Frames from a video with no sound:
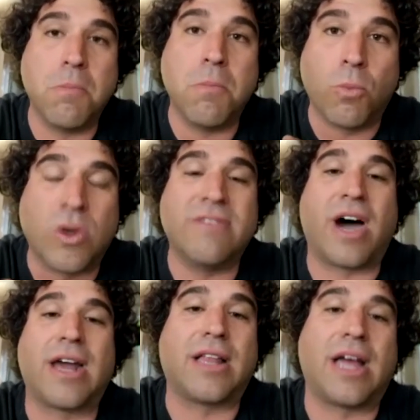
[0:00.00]

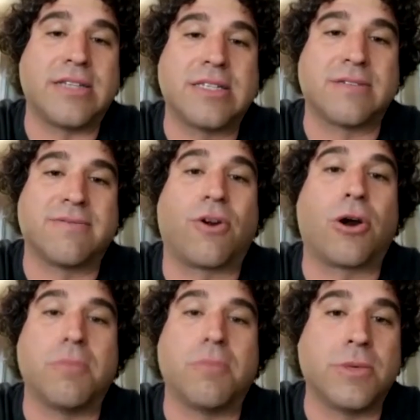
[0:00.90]
revitalizes a
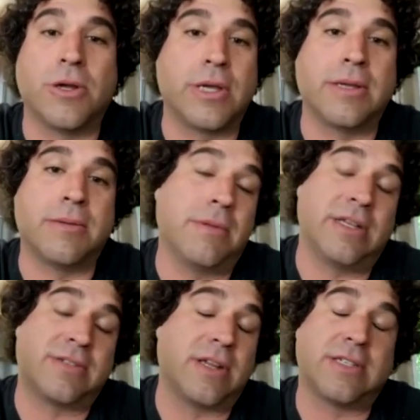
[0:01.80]
farm,
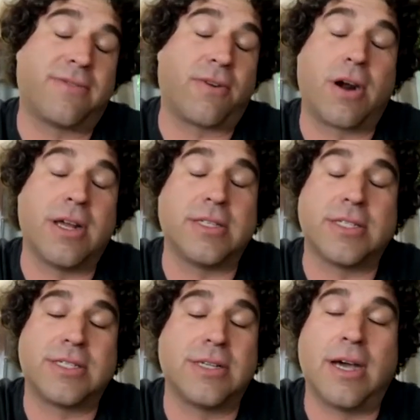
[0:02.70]
as far
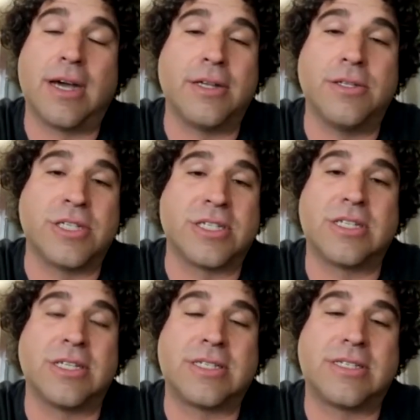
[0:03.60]
as just
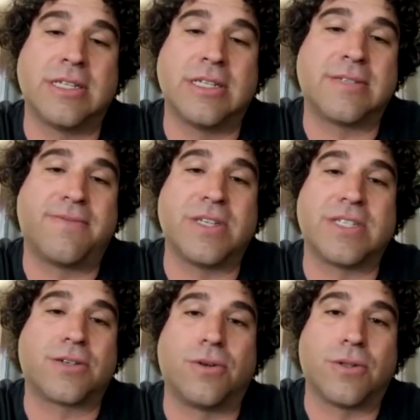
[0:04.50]
its
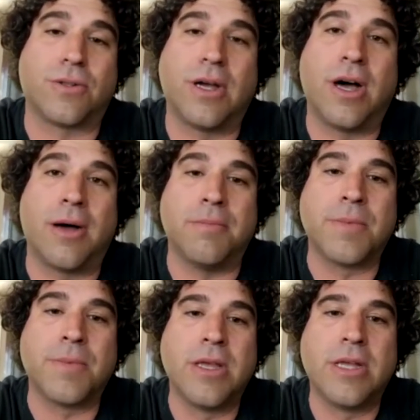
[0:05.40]
fiscal
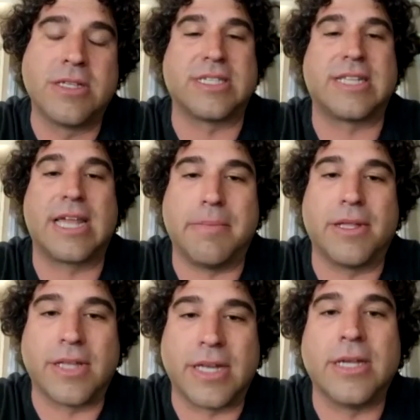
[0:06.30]

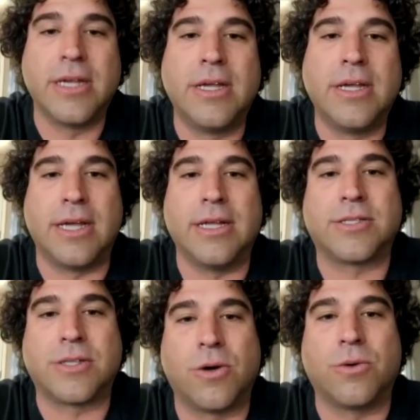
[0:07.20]
sustainability. And
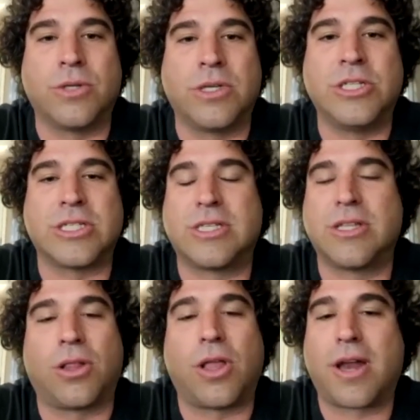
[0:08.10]
so just
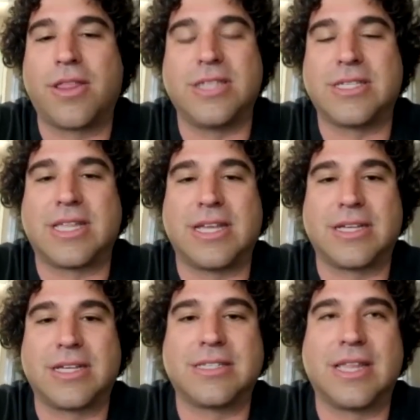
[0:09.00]
a lot of these
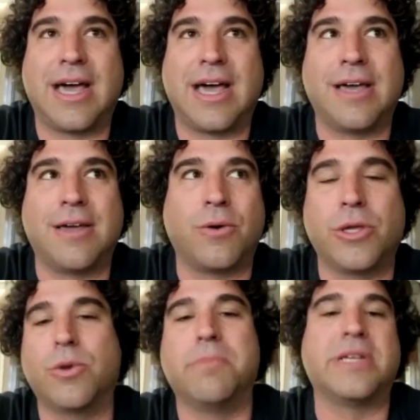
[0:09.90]
things that you
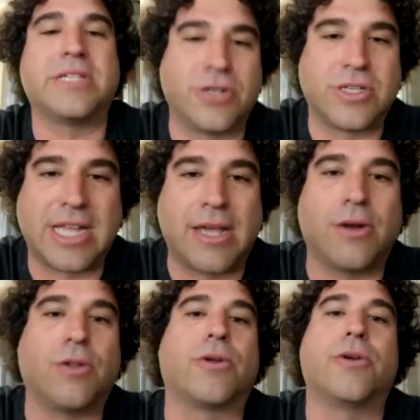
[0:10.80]
would miss your
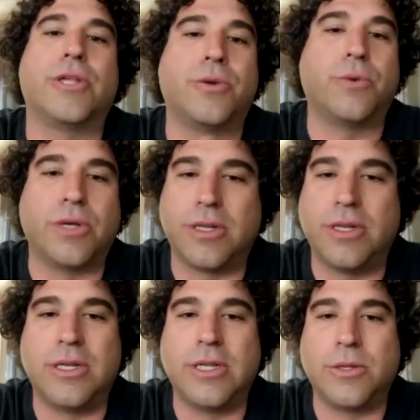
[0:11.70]
sale, or you
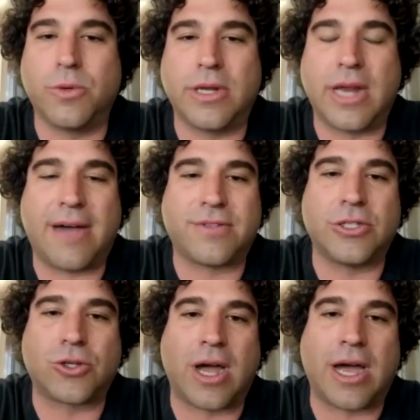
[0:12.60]
would have to
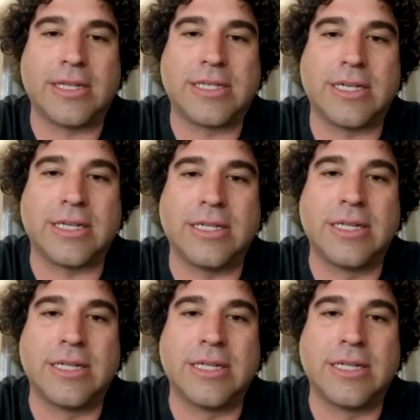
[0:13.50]
try to